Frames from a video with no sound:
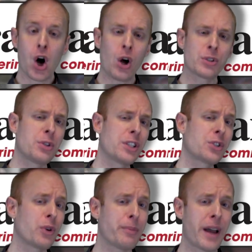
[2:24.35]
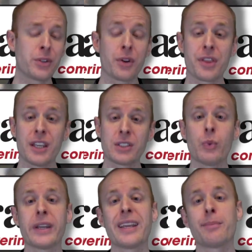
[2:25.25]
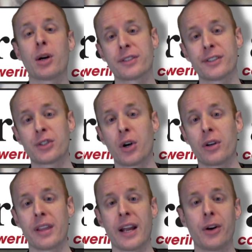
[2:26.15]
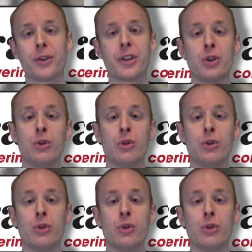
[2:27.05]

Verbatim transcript: Also, just a reminder, this weekend marks the start of the Herald and